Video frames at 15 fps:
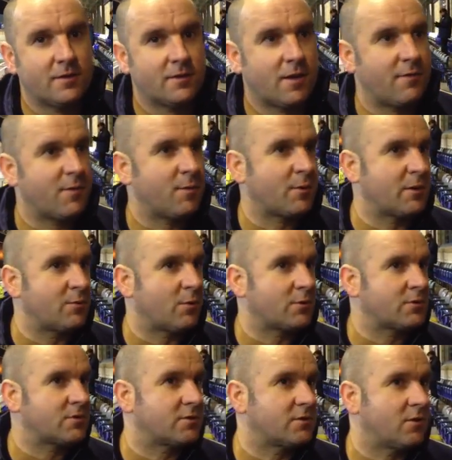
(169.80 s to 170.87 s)
everybody
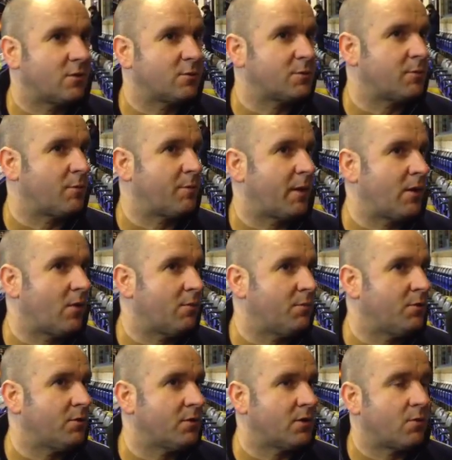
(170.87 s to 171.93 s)
wants to put Ben on,
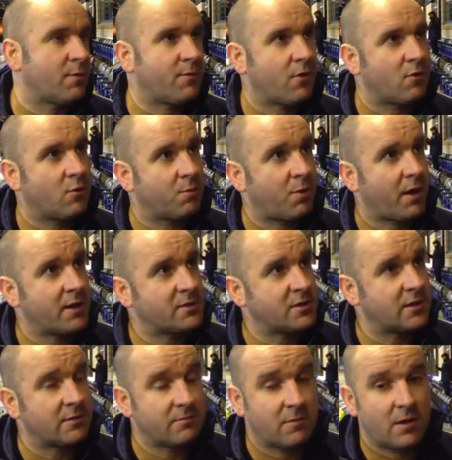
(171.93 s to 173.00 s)
but we've got good players
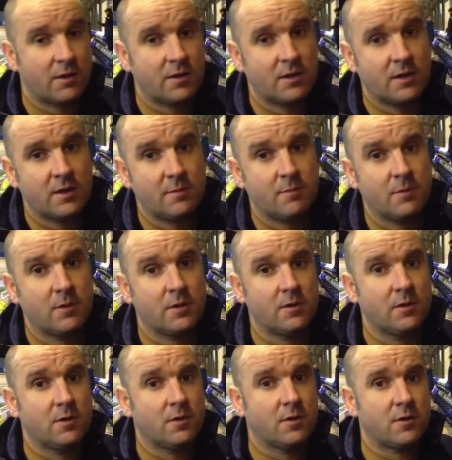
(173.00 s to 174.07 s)
here, and
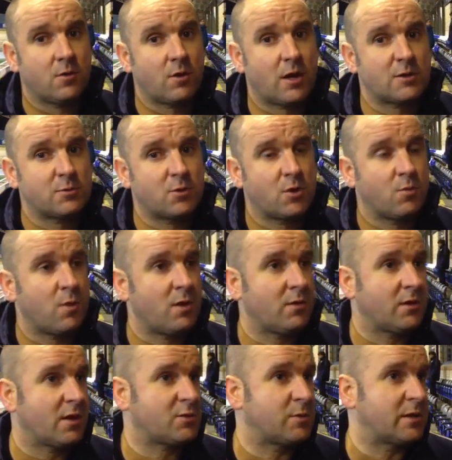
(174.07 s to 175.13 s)
our lads are doing well.
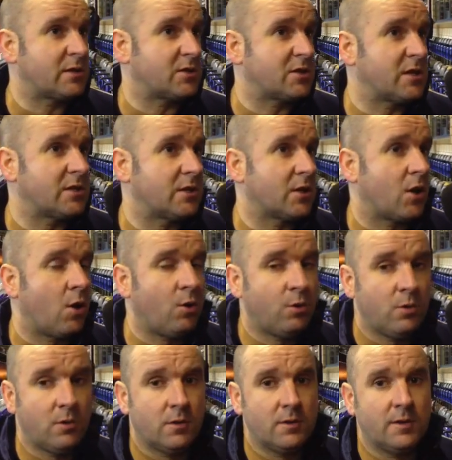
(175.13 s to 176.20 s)
Yes, we conceded the goal,
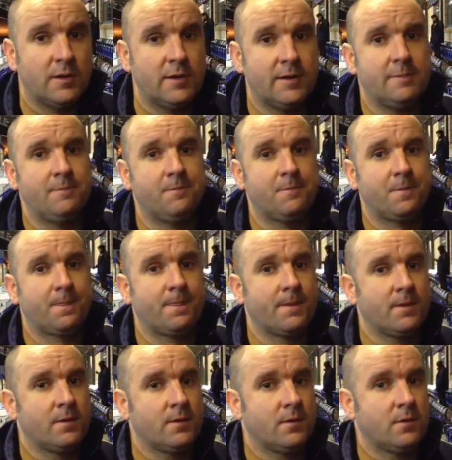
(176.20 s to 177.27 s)

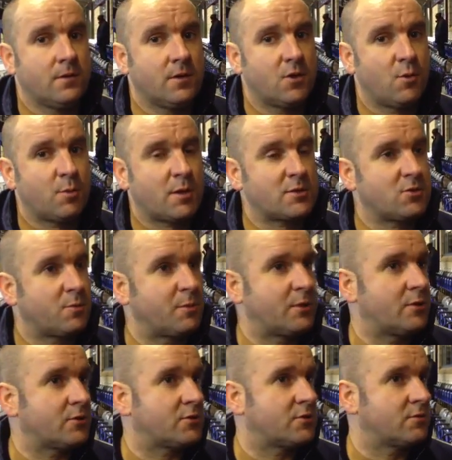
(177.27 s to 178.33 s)
but that's not
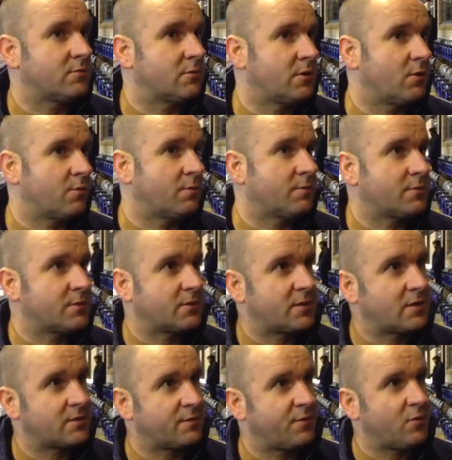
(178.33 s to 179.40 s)
because the
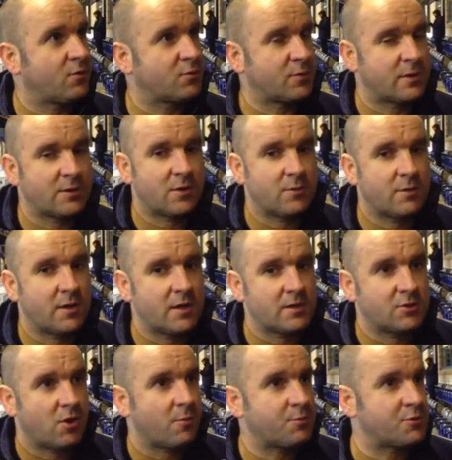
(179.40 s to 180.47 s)
centre forwards weren't doing their
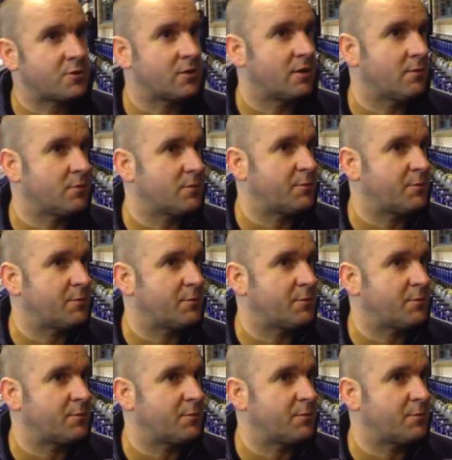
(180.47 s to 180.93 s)
jobs. It was